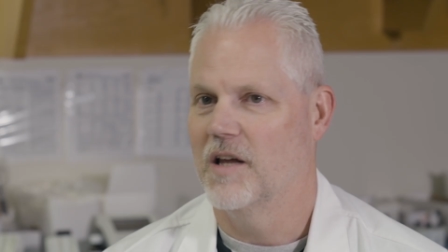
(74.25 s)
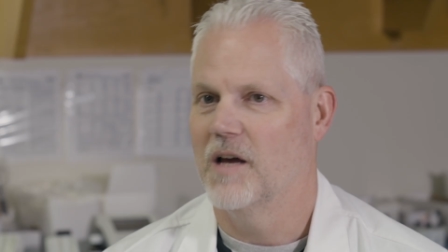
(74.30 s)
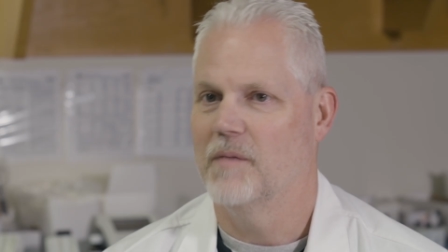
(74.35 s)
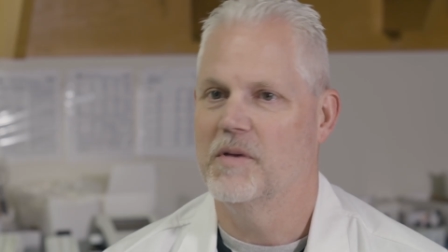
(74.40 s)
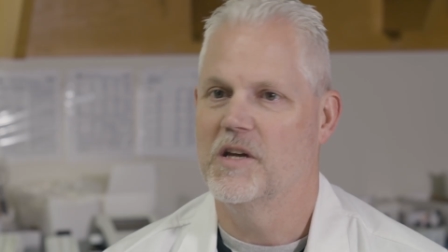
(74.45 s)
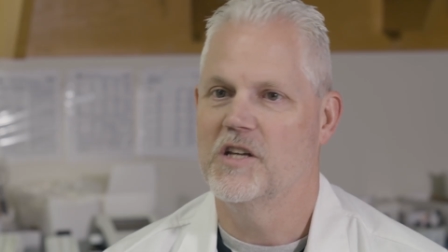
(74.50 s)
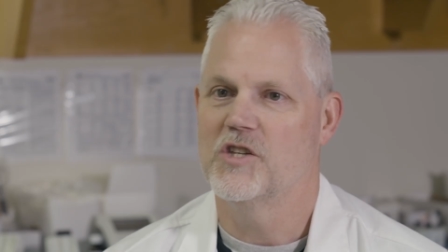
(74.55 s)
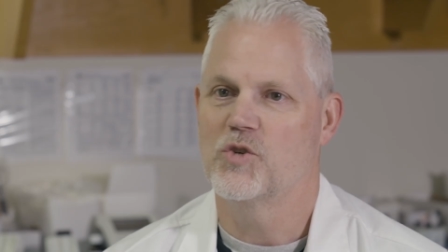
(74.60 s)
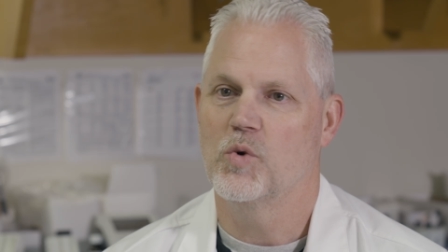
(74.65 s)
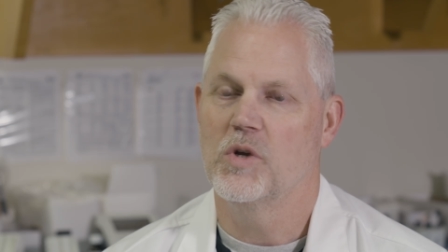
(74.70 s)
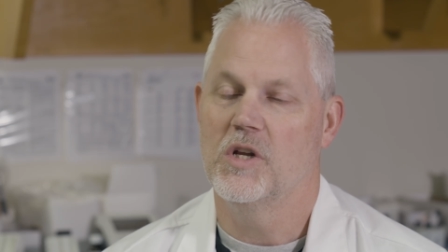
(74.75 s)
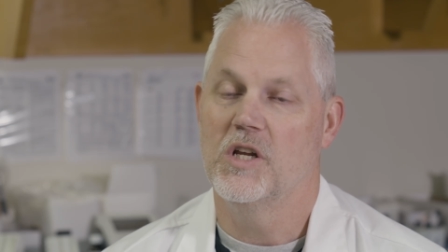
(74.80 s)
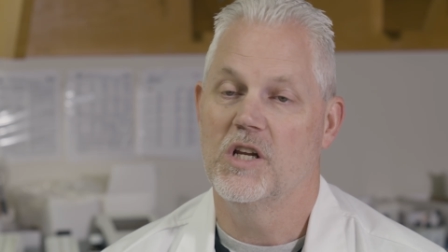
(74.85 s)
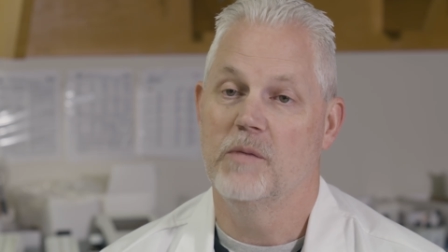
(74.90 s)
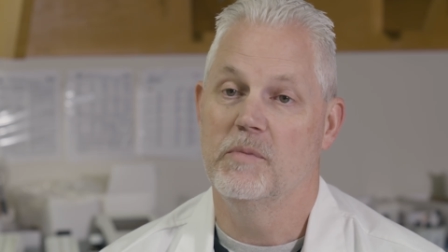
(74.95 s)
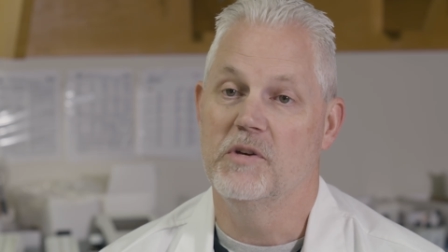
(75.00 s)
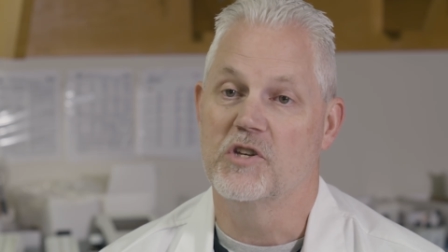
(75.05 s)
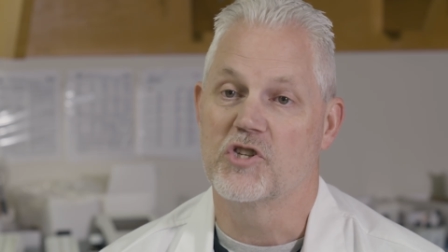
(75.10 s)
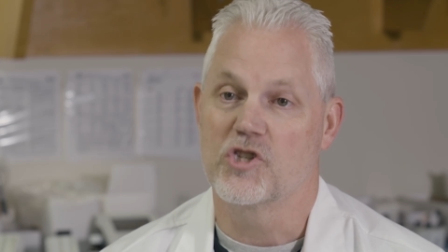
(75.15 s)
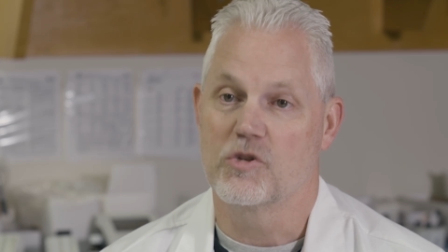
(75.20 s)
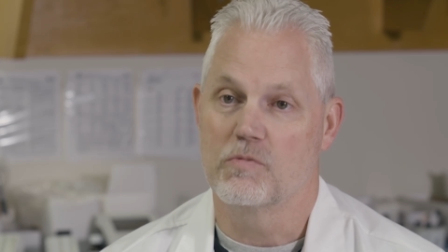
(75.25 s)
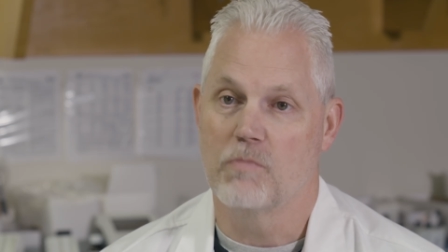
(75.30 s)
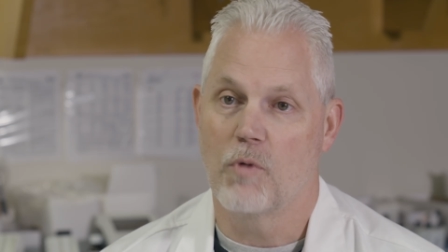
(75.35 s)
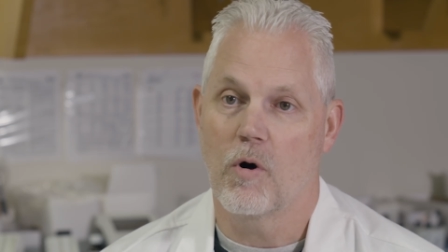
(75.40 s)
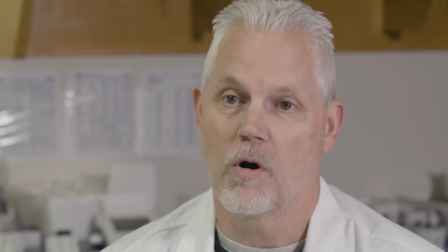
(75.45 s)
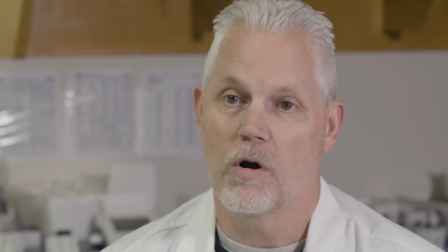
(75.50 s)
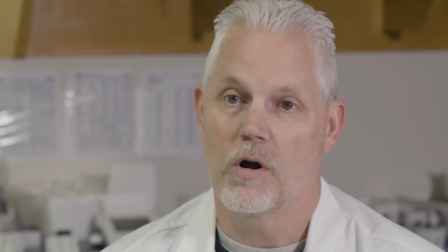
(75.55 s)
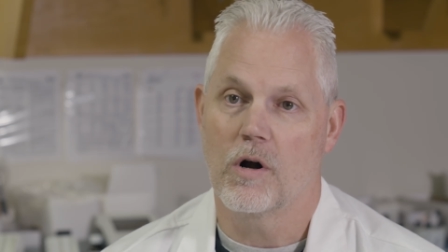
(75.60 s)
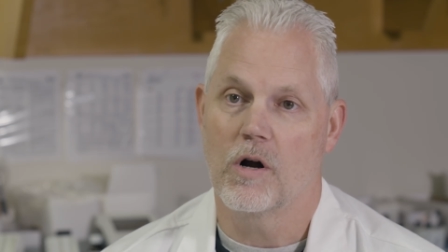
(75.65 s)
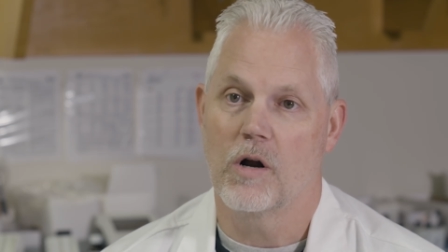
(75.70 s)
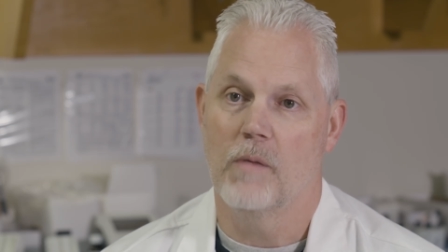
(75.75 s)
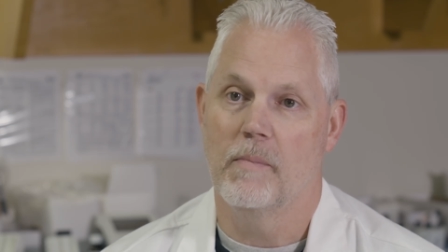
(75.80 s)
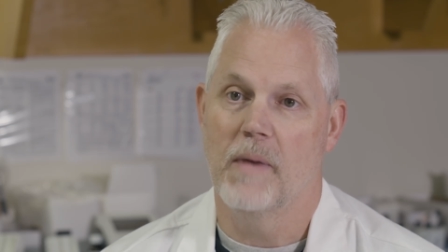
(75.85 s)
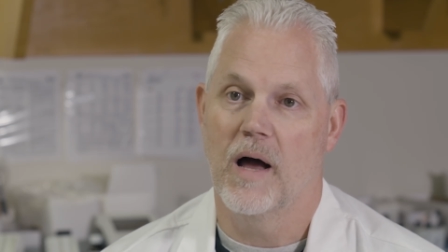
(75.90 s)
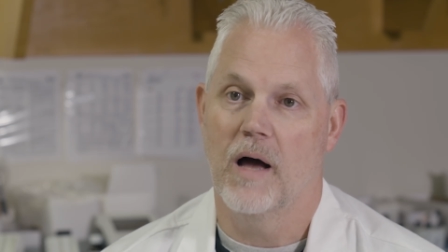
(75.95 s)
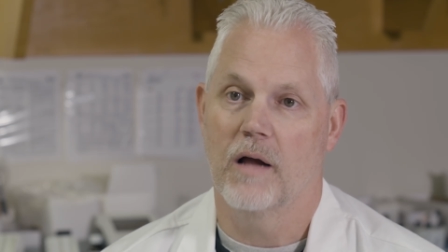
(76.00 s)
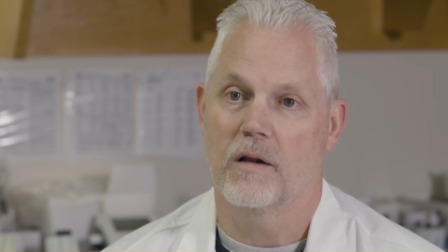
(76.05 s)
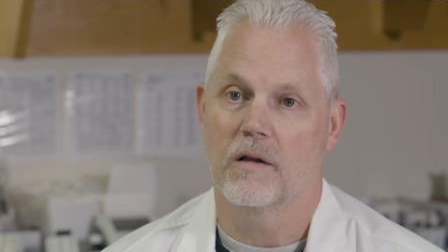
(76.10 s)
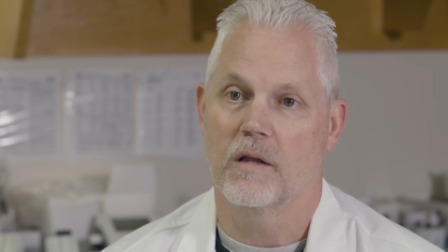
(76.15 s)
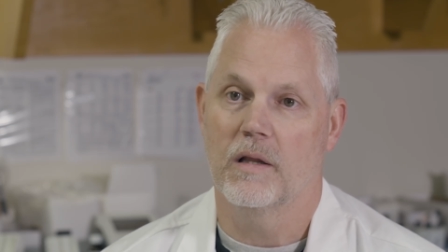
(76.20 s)
That means we need to be smarter
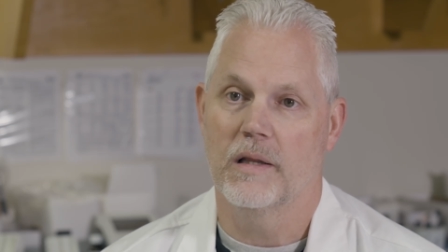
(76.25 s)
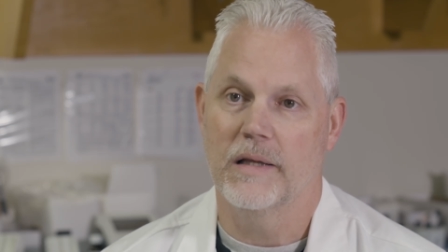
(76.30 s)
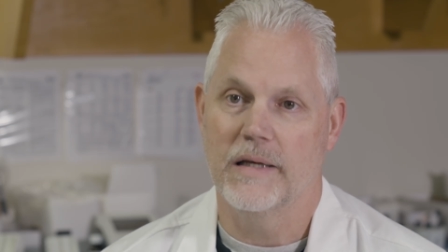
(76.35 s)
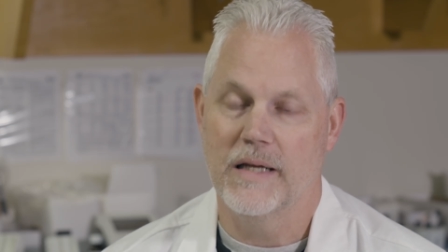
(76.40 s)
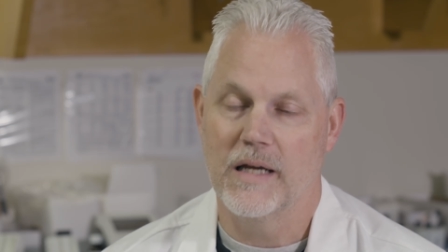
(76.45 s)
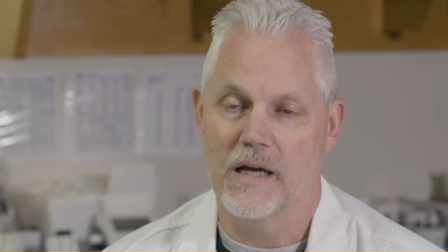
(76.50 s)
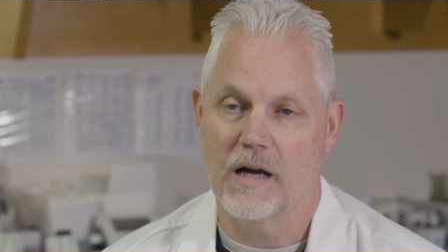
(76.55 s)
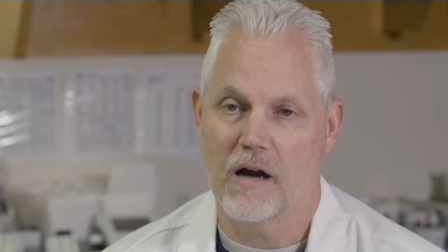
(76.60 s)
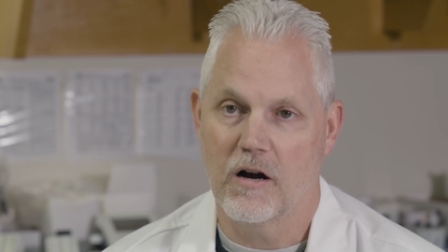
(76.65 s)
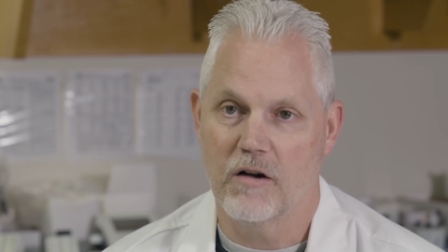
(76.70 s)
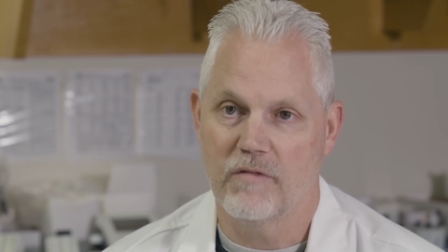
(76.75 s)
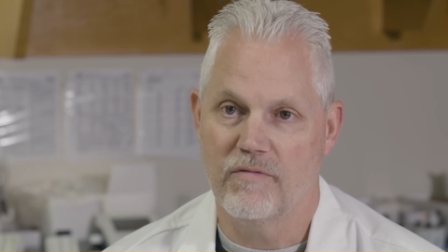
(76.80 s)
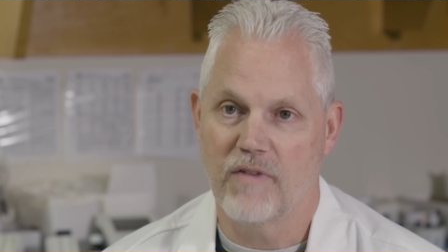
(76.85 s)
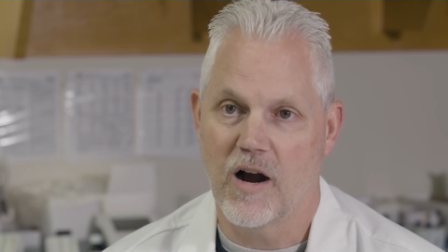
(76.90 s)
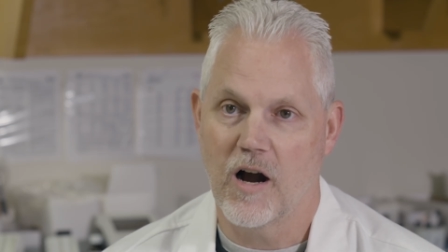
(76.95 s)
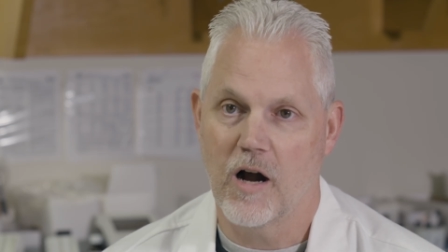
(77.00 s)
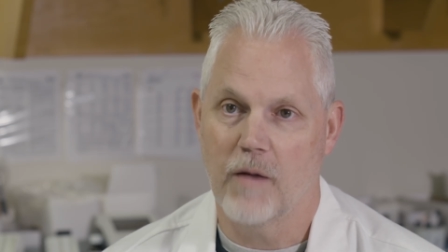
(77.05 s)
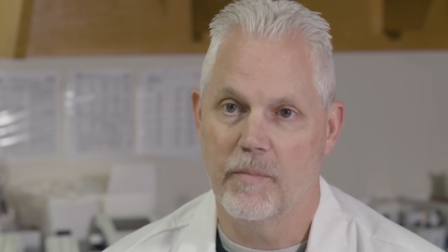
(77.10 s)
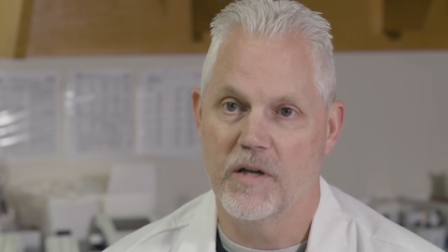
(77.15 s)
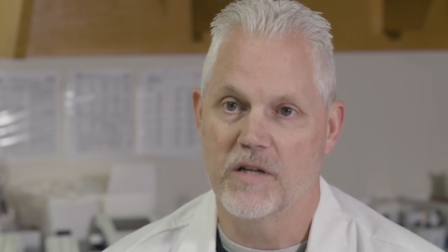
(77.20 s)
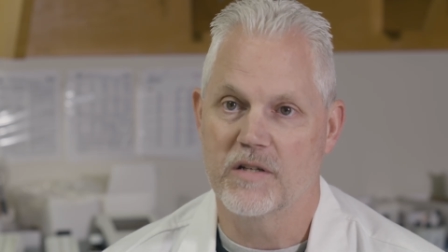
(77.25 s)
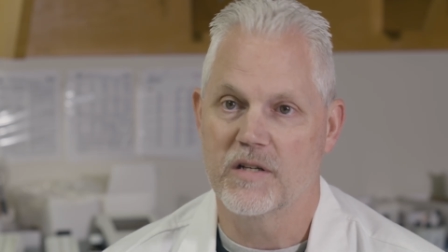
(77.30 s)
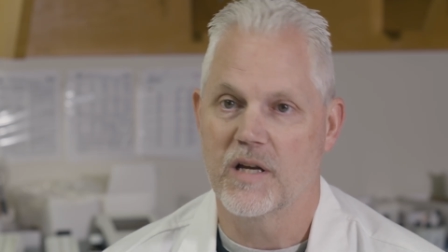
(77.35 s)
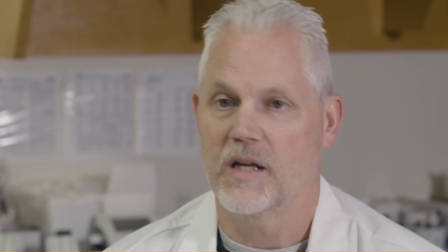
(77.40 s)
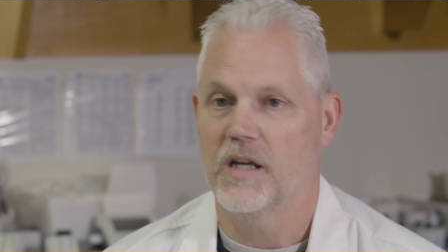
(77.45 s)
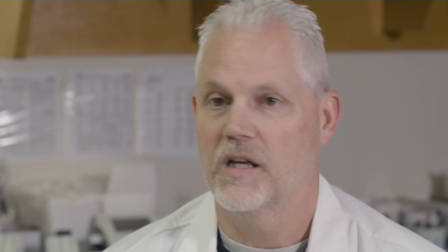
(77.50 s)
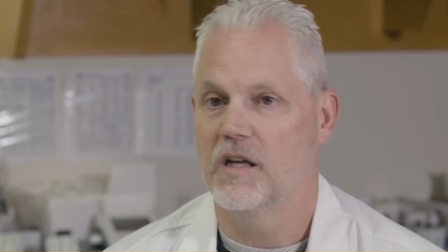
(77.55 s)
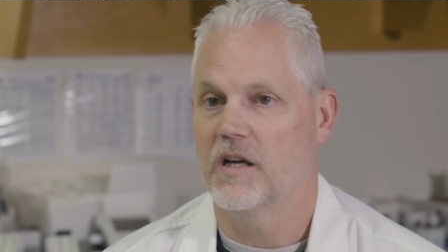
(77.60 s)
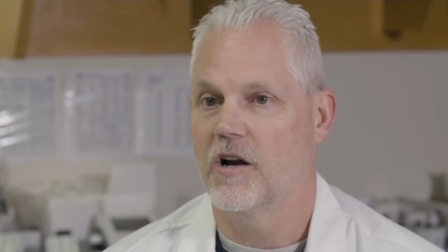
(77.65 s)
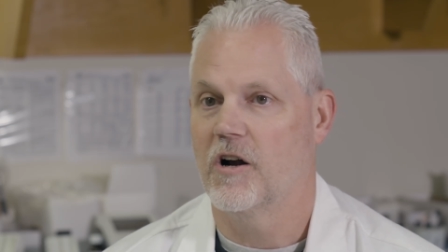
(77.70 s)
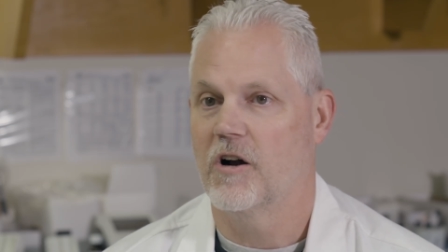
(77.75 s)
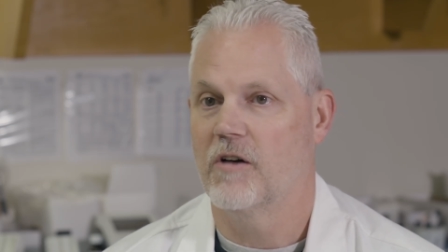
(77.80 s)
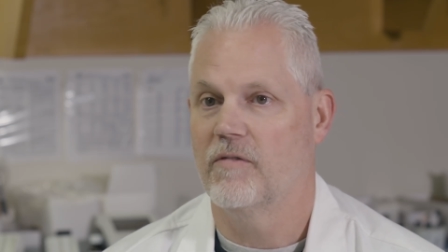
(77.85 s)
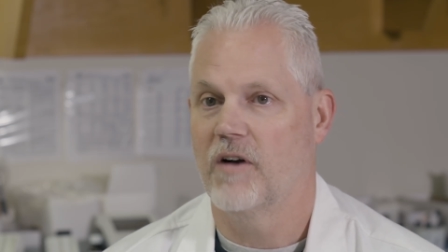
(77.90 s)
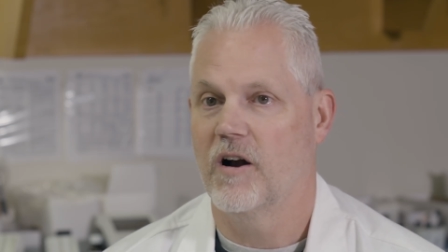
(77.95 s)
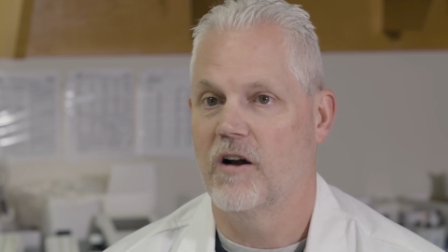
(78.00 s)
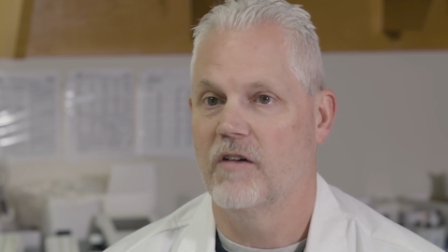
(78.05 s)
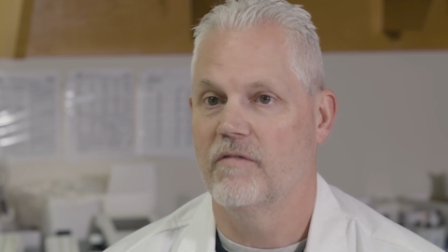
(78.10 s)
about cleaning our environment, taking care of our